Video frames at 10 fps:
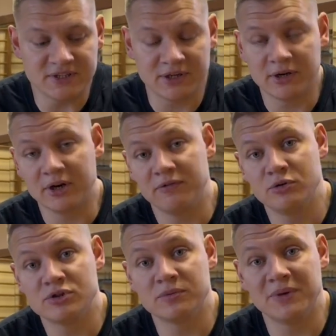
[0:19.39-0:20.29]
and I'm going to give you
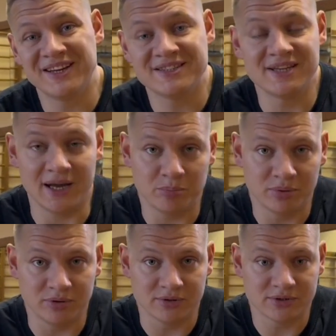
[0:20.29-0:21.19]
some
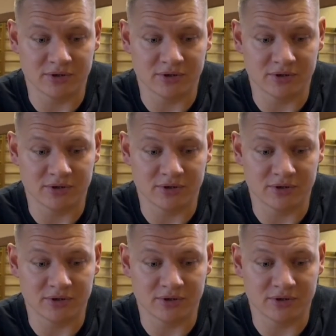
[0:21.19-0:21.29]
examples